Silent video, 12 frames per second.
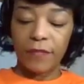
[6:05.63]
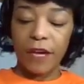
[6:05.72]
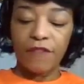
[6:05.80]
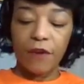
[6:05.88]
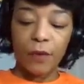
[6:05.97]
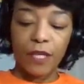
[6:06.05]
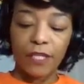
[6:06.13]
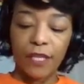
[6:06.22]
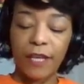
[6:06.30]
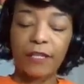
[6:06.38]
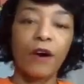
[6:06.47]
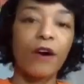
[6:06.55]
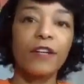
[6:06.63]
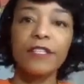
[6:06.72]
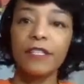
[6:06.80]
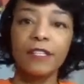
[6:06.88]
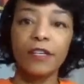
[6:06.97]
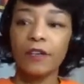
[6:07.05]
I've always liked
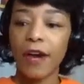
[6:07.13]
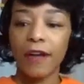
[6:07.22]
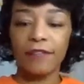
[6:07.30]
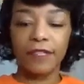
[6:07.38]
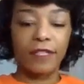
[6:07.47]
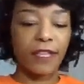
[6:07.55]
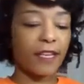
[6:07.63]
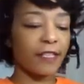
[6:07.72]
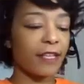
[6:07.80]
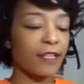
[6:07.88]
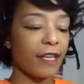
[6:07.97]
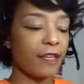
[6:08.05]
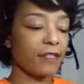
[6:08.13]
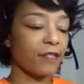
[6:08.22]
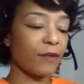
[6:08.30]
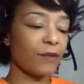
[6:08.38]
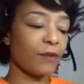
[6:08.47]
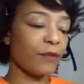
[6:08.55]
arts and crafts and things like that,
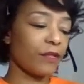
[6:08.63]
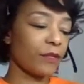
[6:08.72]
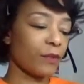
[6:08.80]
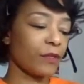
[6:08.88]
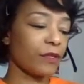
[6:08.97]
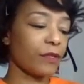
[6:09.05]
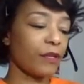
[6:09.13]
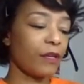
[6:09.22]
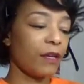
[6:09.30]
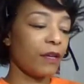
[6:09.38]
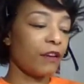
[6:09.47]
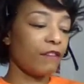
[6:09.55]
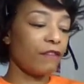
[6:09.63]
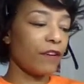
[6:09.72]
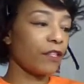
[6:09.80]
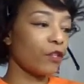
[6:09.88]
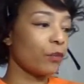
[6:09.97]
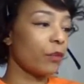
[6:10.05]
so this was a
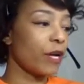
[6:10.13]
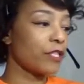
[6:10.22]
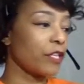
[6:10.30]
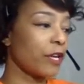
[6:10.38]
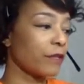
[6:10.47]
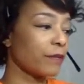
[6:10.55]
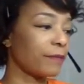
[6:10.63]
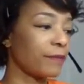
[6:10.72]
fun little project.